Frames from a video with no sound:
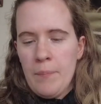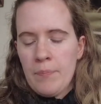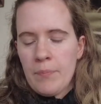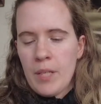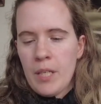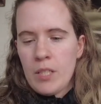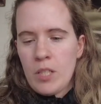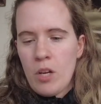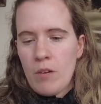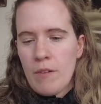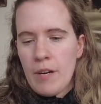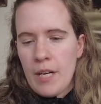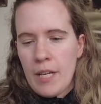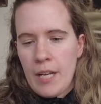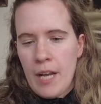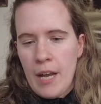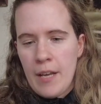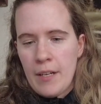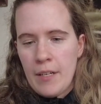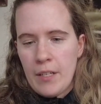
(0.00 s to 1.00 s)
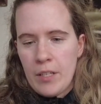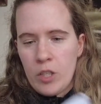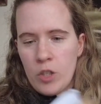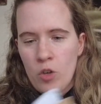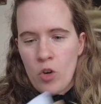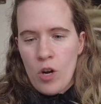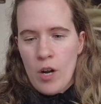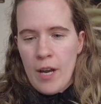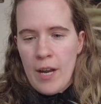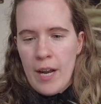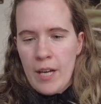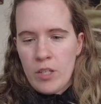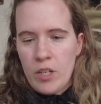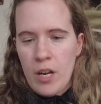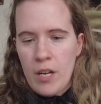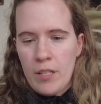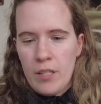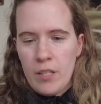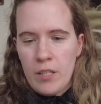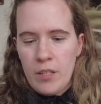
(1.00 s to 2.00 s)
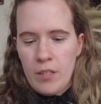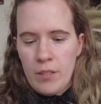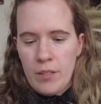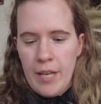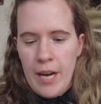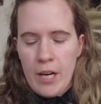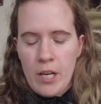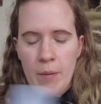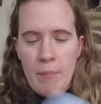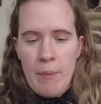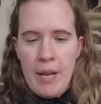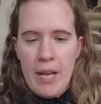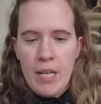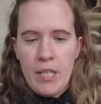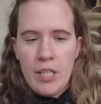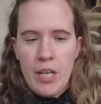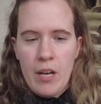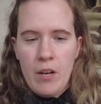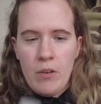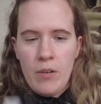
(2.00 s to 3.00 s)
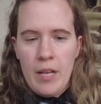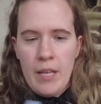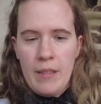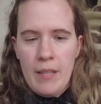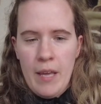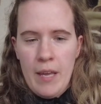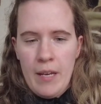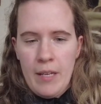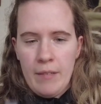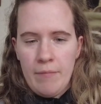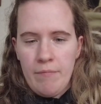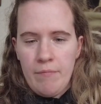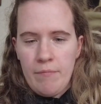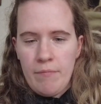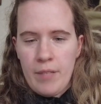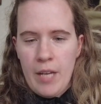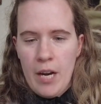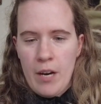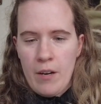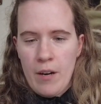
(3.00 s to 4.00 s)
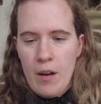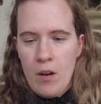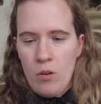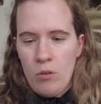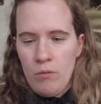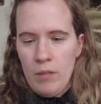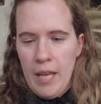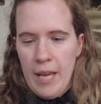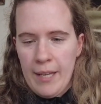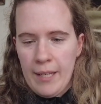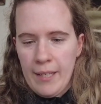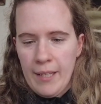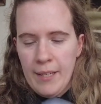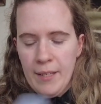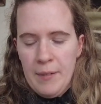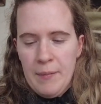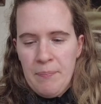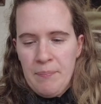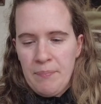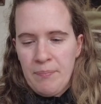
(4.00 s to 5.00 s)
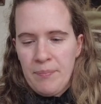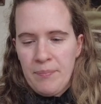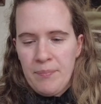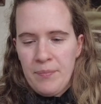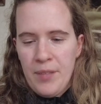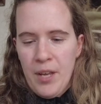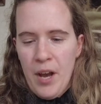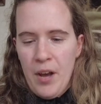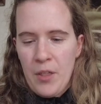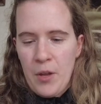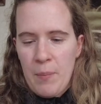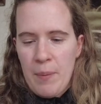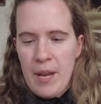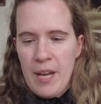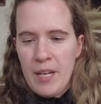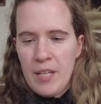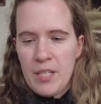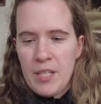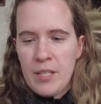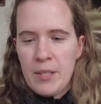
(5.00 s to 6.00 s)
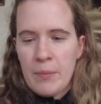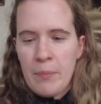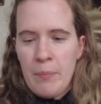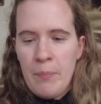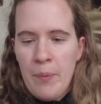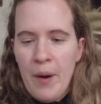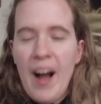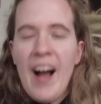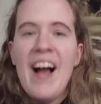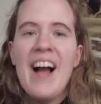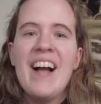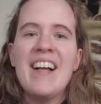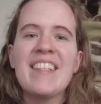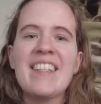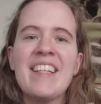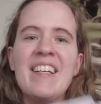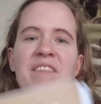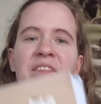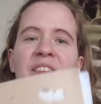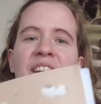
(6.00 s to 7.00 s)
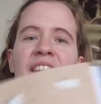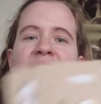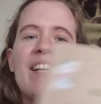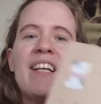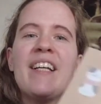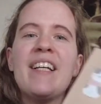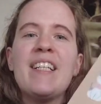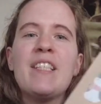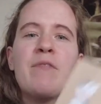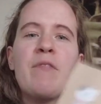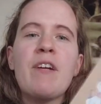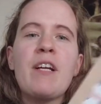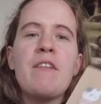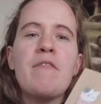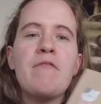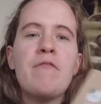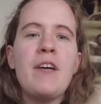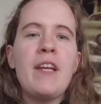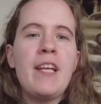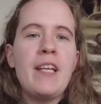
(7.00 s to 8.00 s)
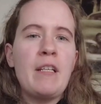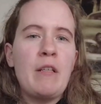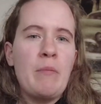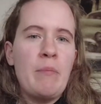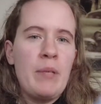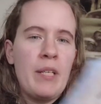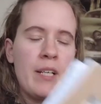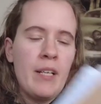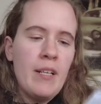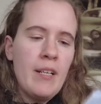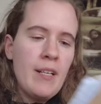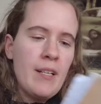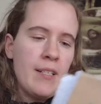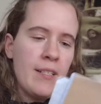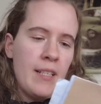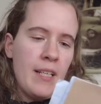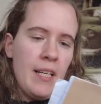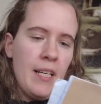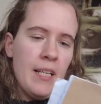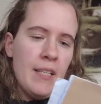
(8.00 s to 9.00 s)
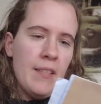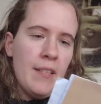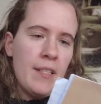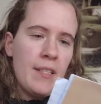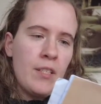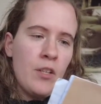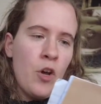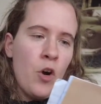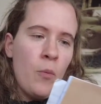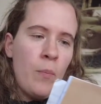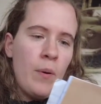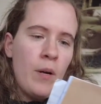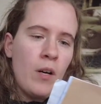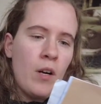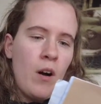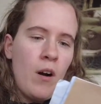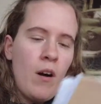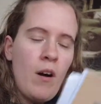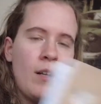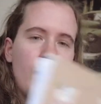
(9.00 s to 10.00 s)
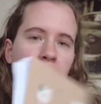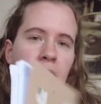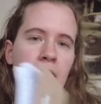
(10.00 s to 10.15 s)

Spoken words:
It's already kind of destroyed. I tried to tear a page out and then it teared out like the other pages, but it's very fitting because in this notebook, all it